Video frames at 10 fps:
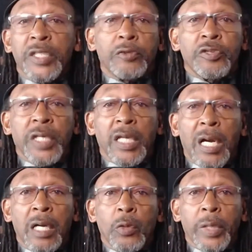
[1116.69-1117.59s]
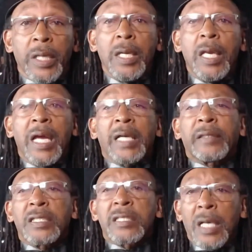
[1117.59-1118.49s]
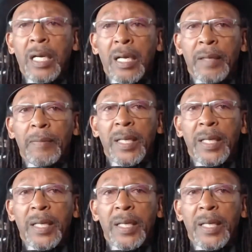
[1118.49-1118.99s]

interstate highway. At the time,